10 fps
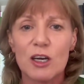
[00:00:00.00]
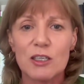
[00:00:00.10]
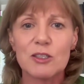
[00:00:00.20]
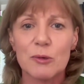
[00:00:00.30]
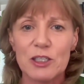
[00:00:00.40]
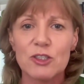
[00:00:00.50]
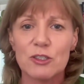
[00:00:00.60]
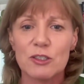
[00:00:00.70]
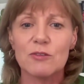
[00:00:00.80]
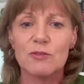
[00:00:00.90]
should ask
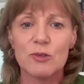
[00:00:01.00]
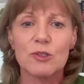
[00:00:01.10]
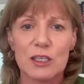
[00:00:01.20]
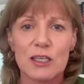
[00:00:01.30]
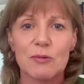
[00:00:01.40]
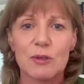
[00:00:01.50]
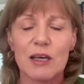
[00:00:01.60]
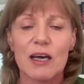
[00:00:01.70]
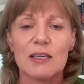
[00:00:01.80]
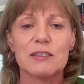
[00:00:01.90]
questions if you're dealing with
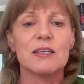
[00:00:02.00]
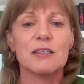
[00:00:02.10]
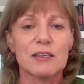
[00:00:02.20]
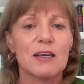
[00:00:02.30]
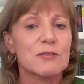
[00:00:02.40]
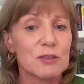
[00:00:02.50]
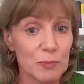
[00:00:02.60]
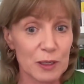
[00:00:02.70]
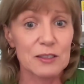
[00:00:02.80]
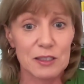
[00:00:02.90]
that in a kind of
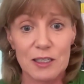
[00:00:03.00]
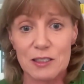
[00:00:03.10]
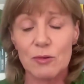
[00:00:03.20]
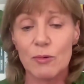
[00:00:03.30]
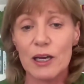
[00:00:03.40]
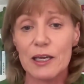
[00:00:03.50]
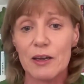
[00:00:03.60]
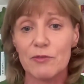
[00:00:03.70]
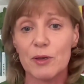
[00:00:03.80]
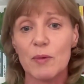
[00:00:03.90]
debilitating way
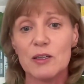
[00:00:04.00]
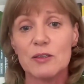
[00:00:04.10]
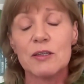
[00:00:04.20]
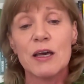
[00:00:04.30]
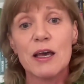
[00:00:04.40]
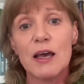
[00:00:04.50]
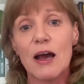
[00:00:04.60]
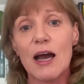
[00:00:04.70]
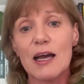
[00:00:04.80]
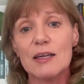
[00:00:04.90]
every month,
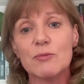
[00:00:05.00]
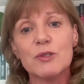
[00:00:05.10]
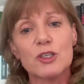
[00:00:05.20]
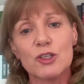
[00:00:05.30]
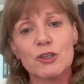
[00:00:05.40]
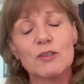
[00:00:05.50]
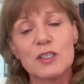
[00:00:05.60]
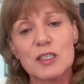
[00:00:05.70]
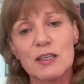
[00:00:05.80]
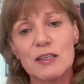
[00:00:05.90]
and we just
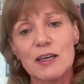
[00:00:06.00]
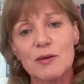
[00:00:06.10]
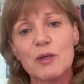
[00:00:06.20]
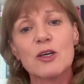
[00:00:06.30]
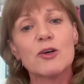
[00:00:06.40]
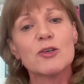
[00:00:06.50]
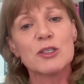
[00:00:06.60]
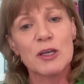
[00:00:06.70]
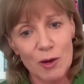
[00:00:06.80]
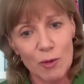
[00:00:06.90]
shouldn't sit there
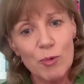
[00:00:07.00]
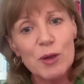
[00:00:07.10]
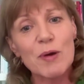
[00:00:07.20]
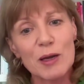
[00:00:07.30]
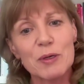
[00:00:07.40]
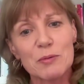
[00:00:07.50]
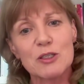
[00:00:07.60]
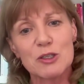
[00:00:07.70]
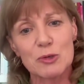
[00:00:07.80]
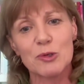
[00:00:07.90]
because we might be able
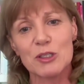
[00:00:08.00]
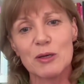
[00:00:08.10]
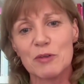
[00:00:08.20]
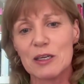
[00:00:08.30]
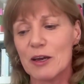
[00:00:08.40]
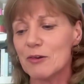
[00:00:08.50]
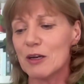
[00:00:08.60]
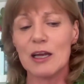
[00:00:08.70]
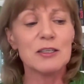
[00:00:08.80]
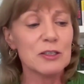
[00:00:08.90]
to sort something out.
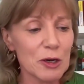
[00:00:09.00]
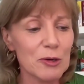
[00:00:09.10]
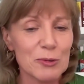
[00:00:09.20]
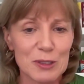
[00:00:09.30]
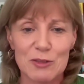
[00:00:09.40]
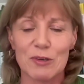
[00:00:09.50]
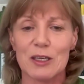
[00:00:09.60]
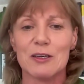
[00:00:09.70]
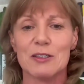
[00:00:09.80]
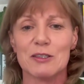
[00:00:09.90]
And I know it's
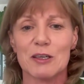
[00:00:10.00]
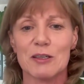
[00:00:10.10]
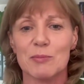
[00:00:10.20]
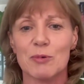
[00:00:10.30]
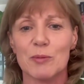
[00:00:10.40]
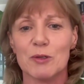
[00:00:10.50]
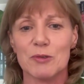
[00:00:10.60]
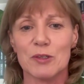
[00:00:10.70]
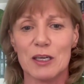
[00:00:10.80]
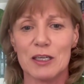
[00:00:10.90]
really hard to get an appointment
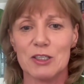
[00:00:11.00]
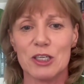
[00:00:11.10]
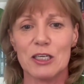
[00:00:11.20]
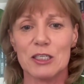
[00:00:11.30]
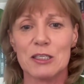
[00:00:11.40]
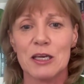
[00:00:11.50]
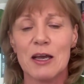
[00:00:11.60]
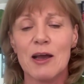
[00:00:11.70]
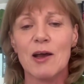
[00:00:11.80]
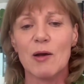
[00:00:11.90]
on the NHS,
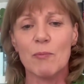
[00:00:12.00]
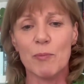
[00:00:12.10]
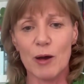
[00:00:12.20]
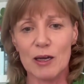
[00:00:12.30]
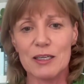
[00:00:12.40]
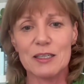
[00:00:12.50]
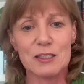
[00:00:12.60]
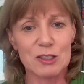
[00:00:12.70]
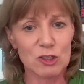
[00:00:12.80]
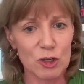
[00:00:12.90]
but
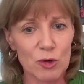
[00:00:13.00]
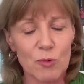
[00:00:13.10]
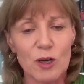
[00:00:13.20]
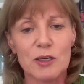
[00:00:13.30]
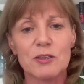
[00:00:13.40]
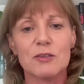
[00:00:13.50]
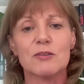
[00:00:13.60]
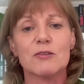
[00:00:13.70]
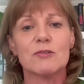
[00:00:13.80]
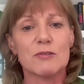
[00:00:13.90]
it's so worth
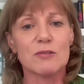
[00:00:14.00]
